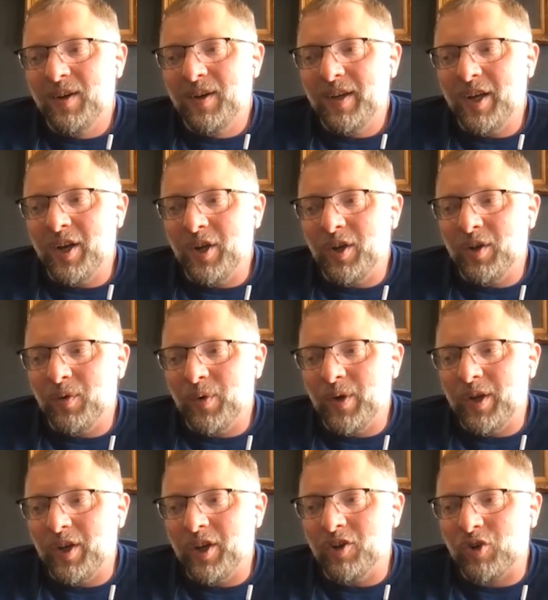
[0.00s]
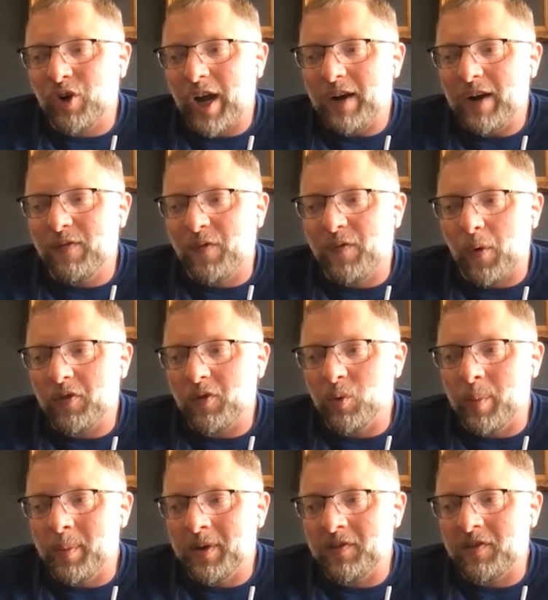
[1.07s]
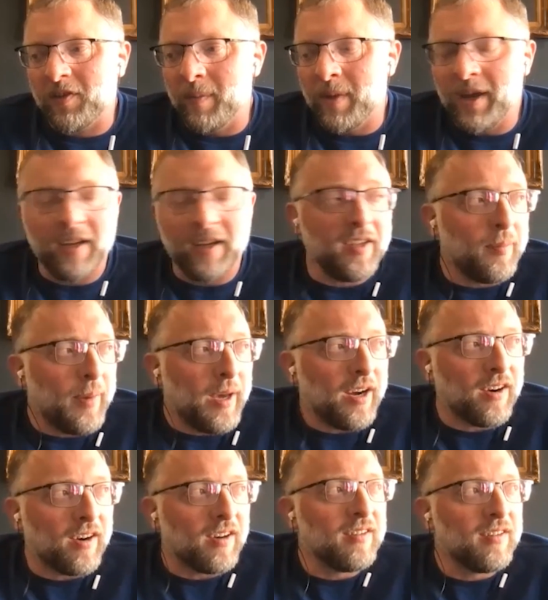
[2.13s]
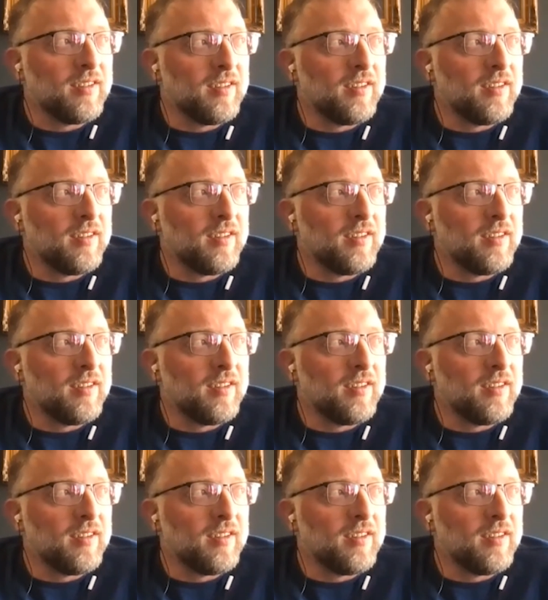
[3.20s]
You know, you you try to force a woman to submit. You better